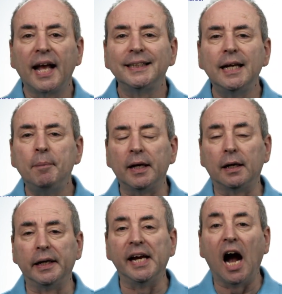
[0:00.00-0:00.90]

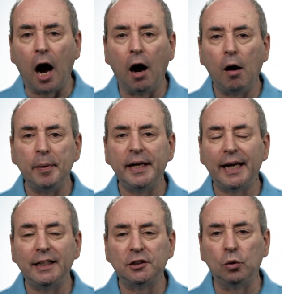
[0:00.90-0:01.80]
Typically,
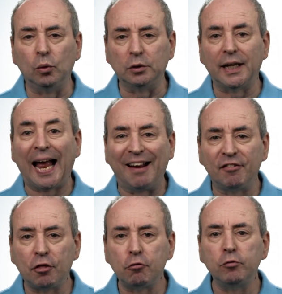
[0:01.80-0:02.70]
RPA tools have
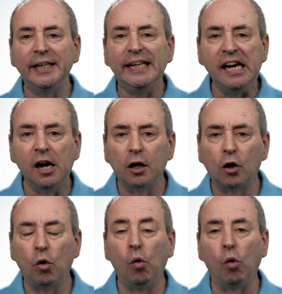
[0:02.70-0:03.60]
three
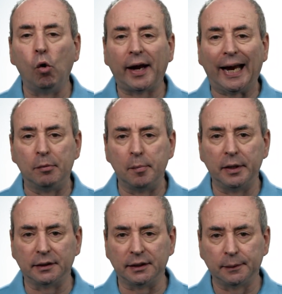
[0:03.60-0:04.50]
core
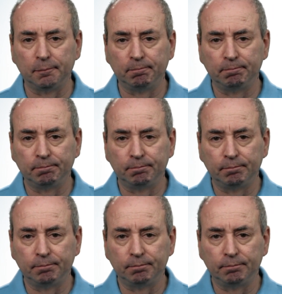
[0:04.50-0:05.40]
capabilities.
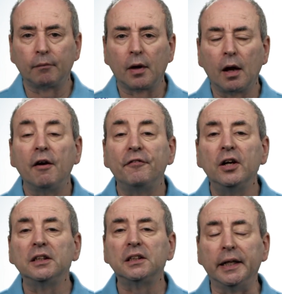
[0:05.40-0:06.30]

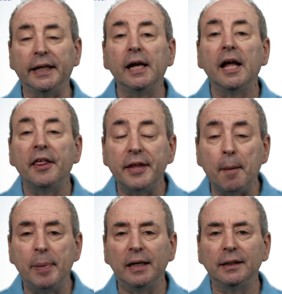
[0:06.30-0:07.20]
Firstly, the
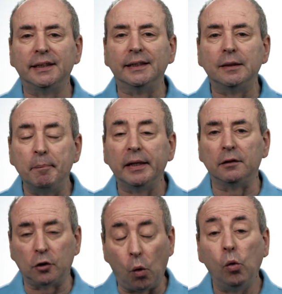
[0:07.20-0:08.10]
ability to
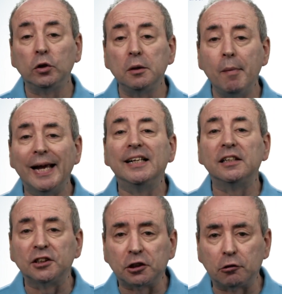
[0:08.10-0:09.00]
build
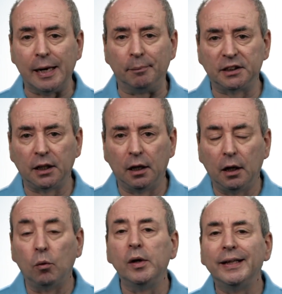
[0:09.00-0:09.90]
automation scripts
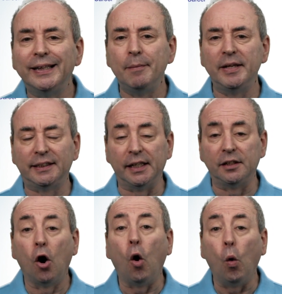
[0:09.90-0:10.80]
with
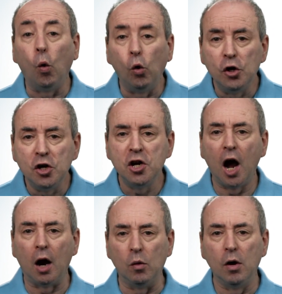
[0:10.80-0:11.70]
limited or
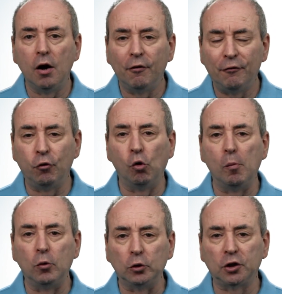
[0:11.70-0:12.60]
no
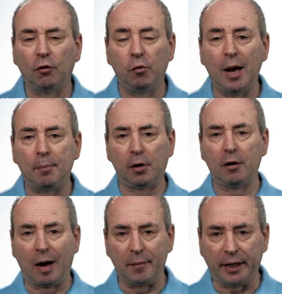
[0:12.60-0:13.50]
formal software
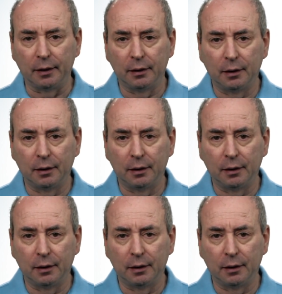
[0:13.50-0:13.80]
programming.